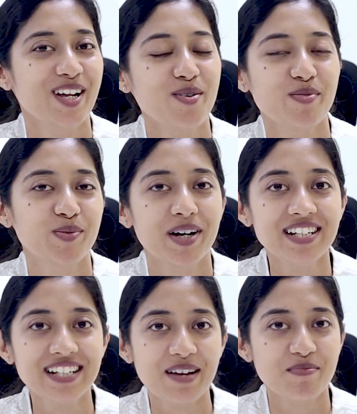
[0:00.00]
Hello
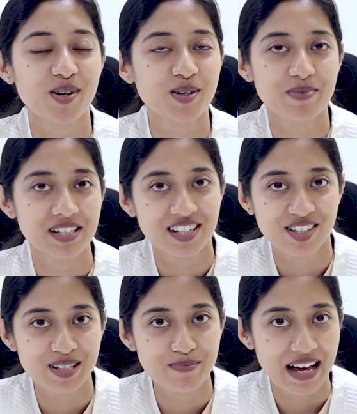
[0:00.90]
everyone, I'm Dr.
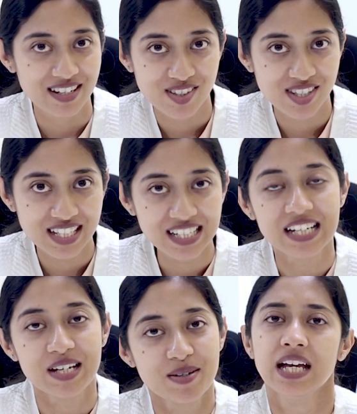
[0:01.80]
Priyadarshini
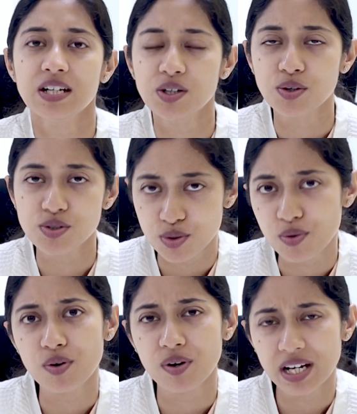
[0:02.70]
Banerjee. It,
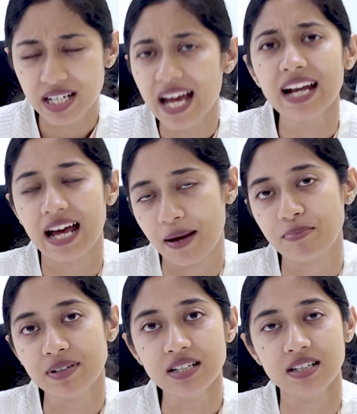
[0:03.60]
so it can
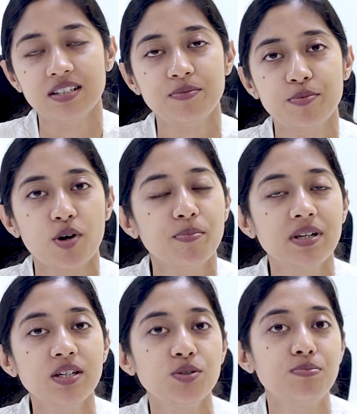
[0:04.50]
happen that
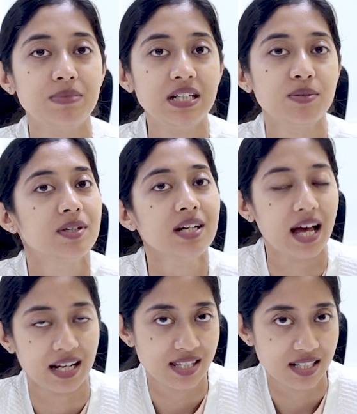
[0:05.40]
probably you meet with an
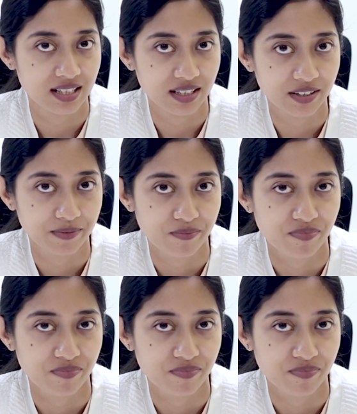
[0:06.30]
accident.